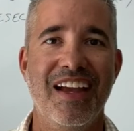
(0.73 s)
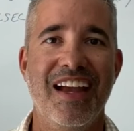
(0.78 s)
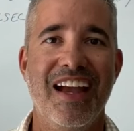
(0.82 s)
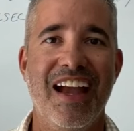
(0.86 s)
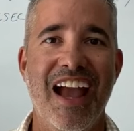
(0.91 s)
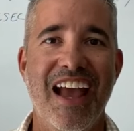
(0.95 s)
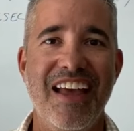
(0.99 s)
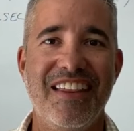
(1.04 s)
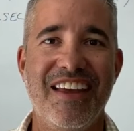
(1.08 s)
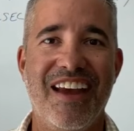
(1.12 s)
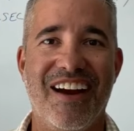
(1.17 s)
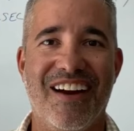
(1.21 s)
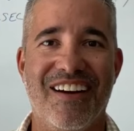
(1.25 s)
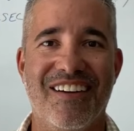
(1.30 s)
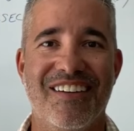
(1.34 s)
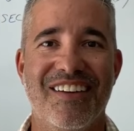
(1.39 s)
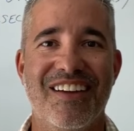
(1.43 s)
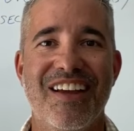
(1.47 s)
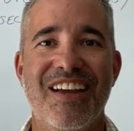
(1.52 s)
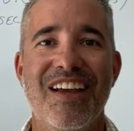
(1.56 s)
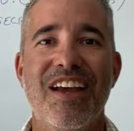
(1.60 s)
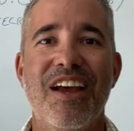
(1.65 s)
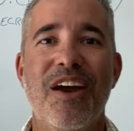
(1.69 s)
Hey there!
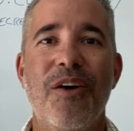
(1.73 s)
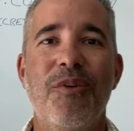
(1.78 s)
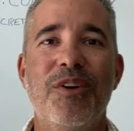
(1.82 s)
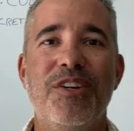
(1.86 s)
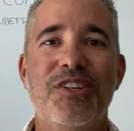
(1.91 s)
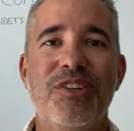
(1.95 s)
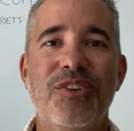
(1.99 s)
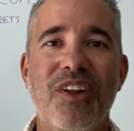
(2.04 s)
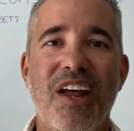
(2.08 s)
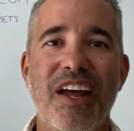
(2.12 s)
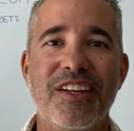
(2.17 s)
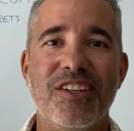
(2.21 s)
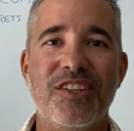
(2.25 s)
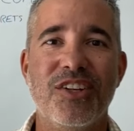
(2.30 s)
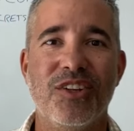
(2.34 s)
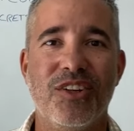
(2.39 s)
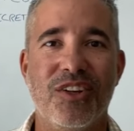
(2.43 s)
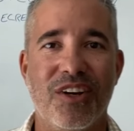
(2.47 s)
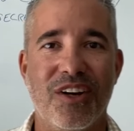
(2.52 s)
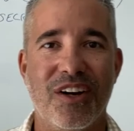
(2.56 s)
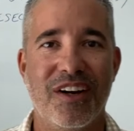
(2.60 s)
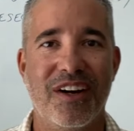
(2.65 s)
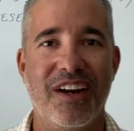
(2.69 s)
Would you like to
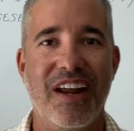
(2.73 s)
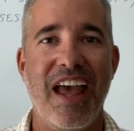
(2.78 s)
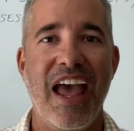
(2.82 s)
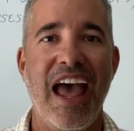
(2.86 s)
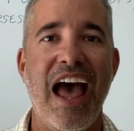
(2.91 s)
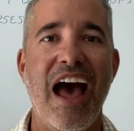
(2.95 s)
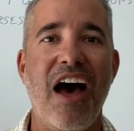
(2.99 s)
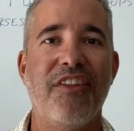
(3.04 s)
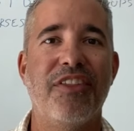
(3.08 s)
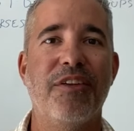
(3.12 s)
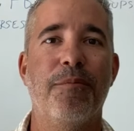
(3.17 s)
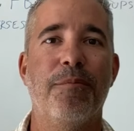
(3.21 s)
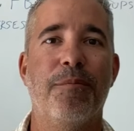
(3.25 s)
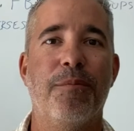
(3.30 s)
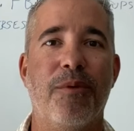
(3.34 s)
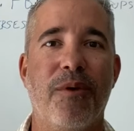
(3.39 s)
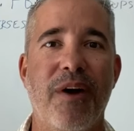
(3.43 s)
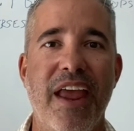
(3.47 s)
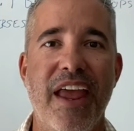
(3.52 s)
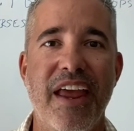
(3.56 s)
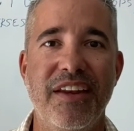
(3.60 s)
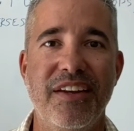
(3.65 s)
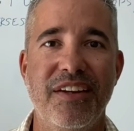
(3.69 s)
learn how the
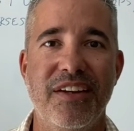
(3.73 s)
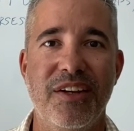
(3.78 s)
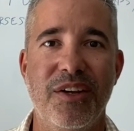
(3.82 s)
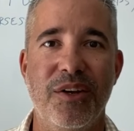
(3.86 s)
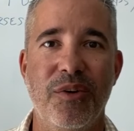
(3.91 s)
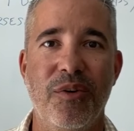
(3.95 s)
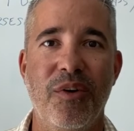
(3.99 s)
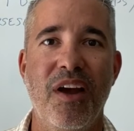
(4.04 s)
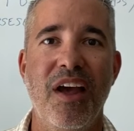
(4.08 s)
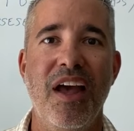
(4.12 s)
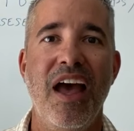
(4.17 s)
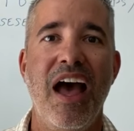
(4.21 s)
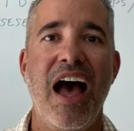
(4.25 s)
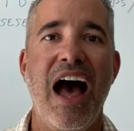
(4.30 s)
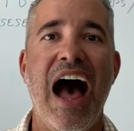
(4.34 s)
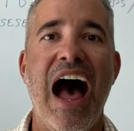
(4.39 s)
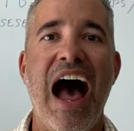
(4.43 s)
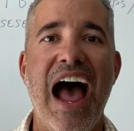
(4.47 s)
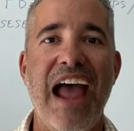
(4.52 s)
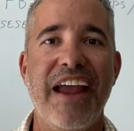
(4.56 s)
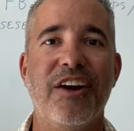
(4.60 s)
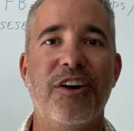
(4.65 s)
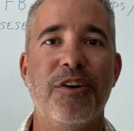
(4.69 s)
brand new
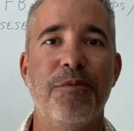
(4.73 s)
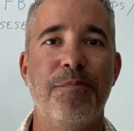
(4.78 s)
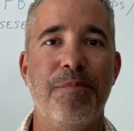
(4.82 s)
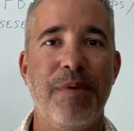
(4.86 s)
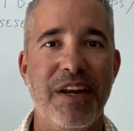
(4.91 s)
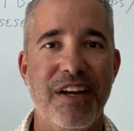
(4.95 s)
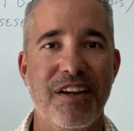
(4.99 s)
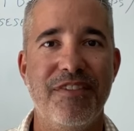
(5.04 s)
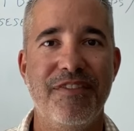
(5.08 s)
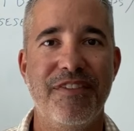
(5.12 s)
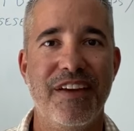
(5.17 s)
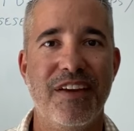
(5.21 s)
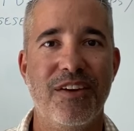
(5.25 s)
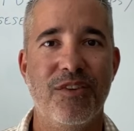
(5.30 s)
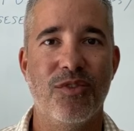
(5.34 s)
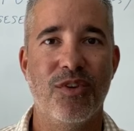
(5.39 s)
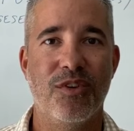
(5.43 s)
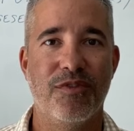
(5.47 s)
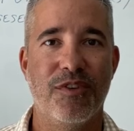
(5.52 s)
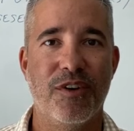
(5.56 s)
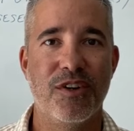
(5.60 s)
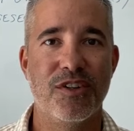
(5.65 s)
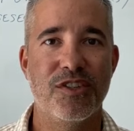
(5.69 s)
higher benefit
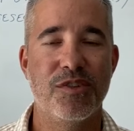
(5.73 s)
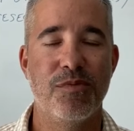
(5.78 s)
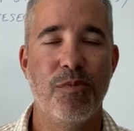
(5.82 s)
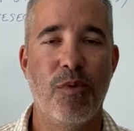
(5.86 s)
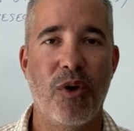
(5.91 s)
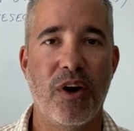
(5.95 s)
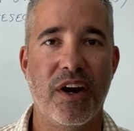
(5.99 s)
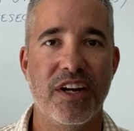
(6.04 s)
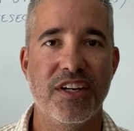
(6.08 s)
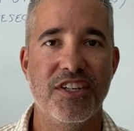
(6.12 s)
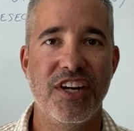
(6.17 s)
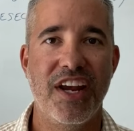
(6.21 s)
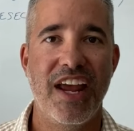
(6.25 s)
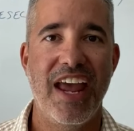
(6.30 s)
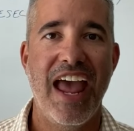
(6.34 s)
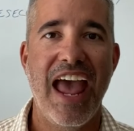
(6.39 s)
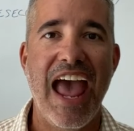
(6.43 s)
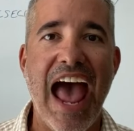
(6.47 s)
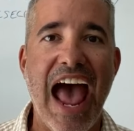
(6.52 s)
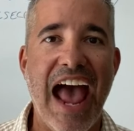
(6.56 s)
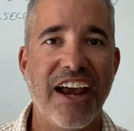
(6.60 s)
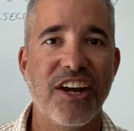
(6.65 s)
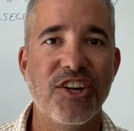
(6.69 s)
reverse mortgage
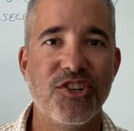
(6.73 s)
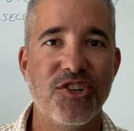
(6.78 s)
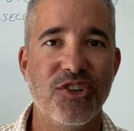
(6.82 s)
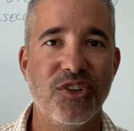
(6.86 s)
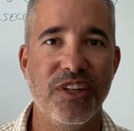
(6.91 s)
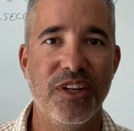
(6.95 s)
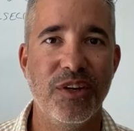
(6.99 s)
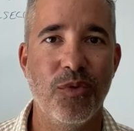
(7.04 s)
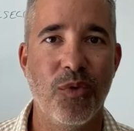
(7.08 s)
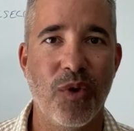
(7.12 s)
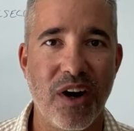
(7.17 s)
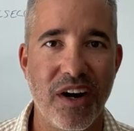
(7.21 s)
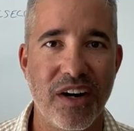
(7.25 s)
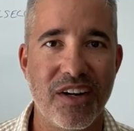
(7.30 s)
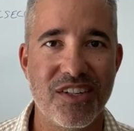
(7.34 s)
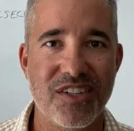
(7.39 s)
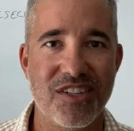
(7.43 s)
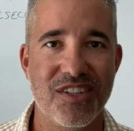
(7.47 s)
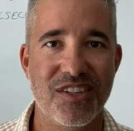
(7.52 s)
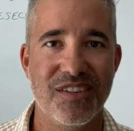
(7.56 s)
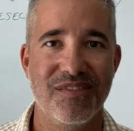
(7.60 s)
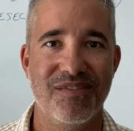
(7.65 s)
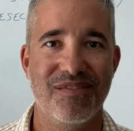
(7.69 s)
actually
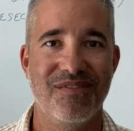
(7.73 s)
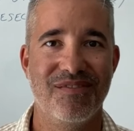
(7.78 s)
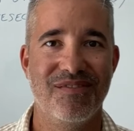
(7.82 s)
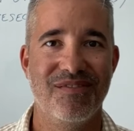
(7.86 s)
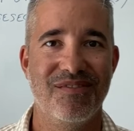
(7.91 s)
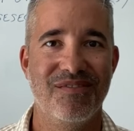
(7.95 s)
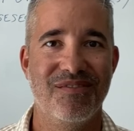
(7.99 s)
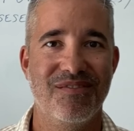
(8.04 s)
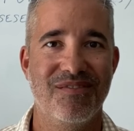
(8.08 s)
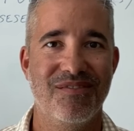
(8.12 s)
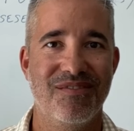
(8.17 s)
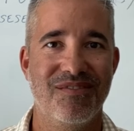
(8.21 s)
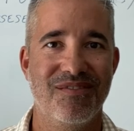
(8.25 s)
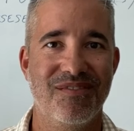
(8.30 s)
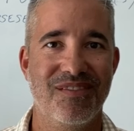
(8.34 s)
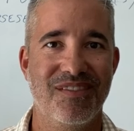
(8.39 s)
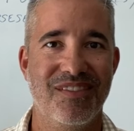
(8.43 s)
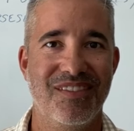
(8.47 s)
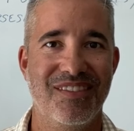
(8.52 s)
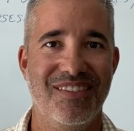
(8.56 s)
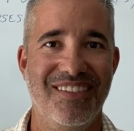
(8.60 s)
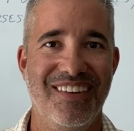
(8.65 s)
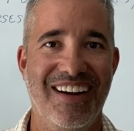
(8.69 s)
works?
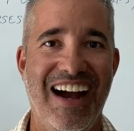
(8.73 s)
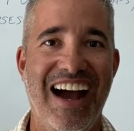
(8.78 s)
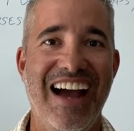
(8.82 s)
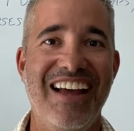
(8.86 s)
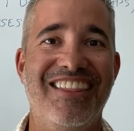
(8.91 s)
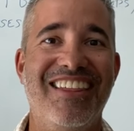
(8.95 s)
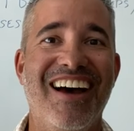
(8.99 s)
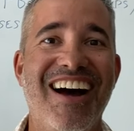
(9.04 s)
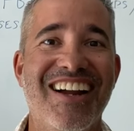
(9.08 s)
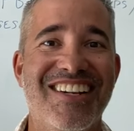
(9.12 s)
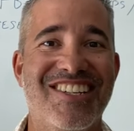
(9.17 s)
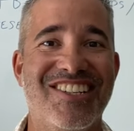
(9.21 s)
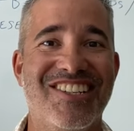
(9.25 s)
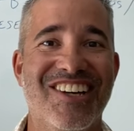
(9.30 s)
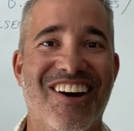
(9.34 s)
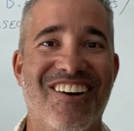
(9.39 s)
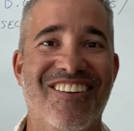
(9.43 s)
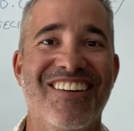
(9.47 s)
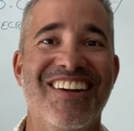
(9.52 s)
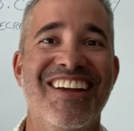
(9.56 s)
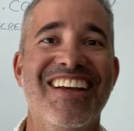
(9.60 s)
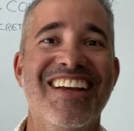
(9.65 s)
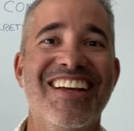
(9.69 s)
I thought
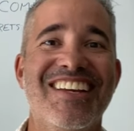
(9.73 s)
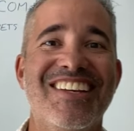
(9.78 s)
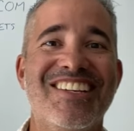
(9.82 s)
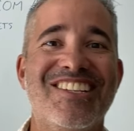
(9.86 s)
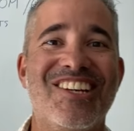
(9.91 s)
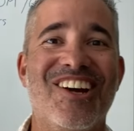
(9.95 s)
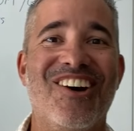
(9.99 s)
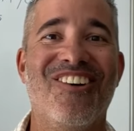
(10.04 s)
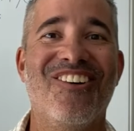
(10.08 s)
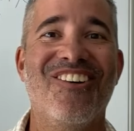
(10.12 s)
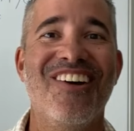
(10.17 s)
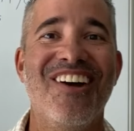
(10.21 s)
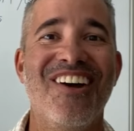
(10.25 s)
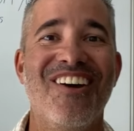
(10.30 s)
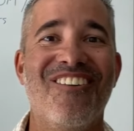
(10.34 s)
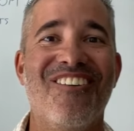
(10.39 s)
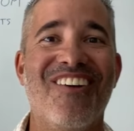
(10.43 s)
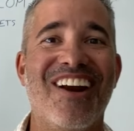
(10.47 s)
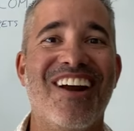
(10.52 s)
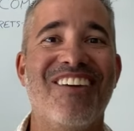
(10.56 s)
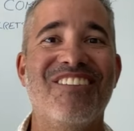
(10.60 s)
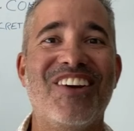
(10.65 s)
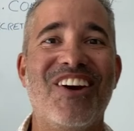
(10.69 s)
so. So
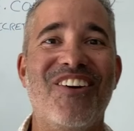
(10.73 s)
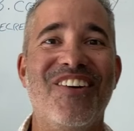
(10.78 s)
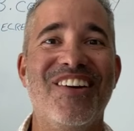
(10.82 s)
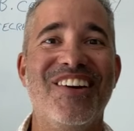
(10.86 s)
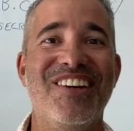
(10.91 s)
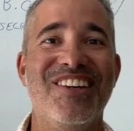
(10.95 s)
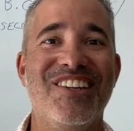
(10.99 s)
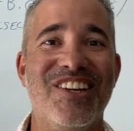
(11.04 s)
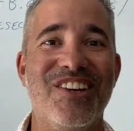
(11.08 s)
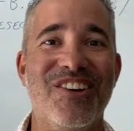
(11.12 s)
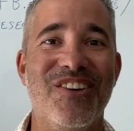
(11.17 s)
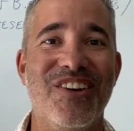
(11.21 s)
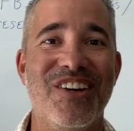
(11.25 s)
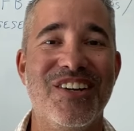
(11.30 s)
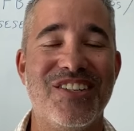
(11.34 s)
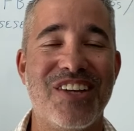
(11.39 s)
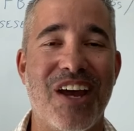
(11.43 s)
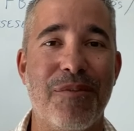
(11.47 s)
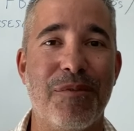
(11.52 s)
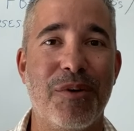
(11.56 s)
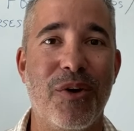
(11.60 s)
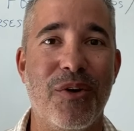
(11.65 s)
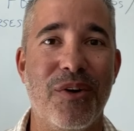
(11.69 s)
what I'm going to do is
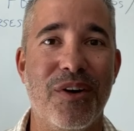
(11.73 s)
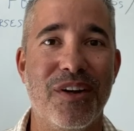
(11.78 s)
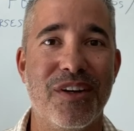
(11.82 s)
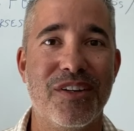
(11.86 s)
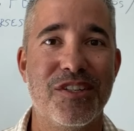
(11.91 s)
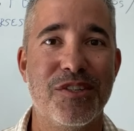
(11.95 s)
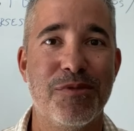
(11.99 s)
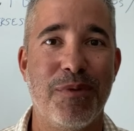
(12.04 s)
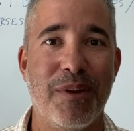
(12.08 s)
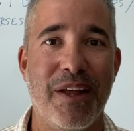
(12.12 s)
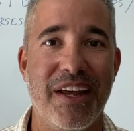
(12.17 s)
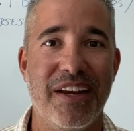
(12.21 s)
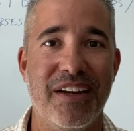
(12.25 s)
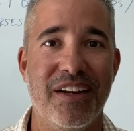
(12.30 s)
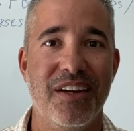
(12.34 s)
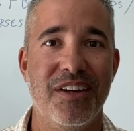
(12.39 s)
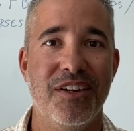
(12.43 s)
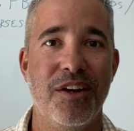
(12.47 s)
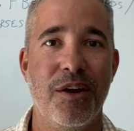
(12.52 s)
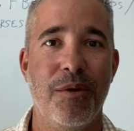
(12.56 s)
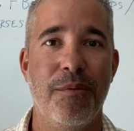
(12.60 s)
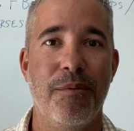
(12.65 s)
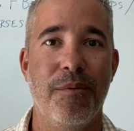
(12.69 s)
I'm going to
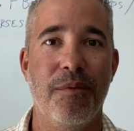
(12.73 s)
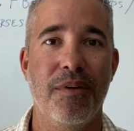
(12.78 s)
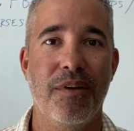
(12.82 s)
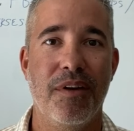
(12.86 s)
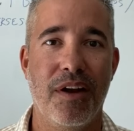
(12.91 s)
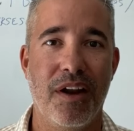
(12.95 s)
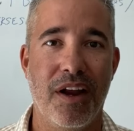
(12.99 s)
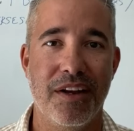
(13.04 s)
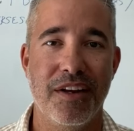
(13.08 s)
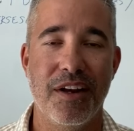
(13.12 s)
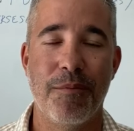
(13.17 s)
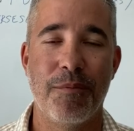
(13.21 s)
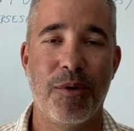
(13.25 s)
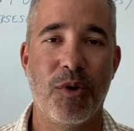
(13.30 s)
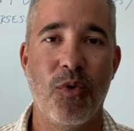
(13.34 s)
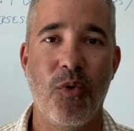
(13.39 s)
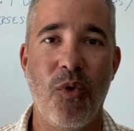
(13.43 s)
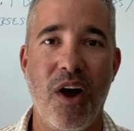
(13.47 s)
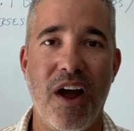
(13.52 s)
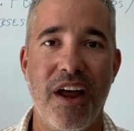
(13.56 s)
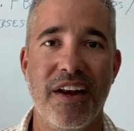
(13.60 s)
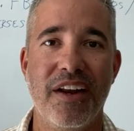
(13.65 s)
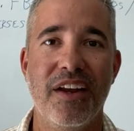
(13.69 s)
explain number
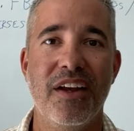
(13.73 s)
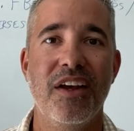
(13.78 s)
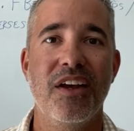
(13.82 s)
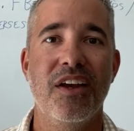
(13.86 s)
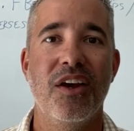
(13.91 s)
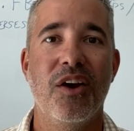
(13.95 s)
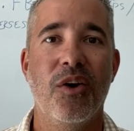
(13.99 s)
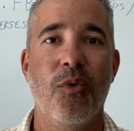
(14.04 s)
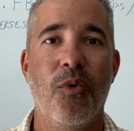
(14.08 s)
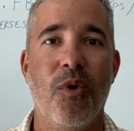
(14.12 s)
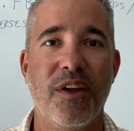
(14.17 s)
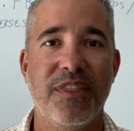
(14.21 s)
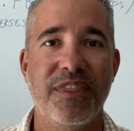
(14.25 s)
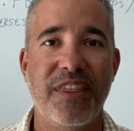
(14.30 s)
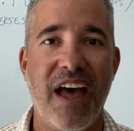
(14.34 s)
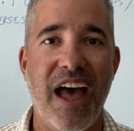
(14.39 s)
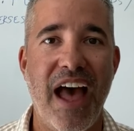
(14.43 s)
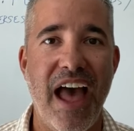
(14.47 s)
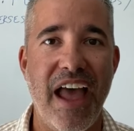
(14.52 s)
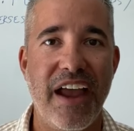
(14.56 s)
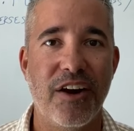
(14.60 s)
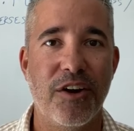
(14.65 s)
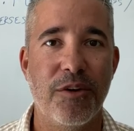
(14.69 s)
one, what the
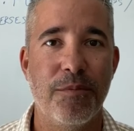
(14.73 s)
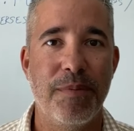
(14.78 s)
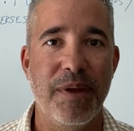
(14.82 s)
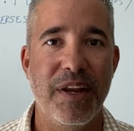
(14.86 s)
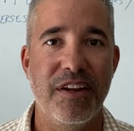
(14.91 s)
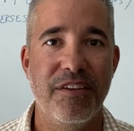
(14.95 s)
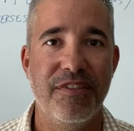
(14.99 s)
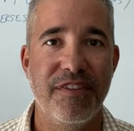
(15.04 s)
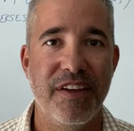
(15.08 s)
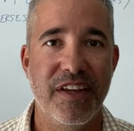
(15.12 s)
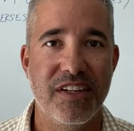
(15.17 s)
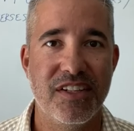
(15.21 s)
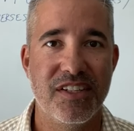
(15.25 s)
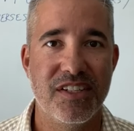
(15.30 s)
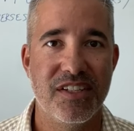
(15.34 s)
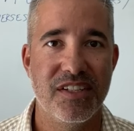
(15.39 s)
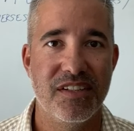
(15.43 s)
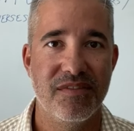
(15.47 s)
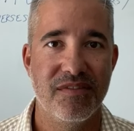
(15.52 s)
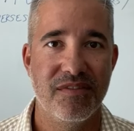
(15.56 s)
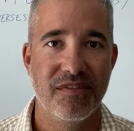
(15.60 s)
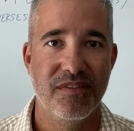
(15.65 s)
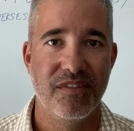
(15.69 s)
higher benefits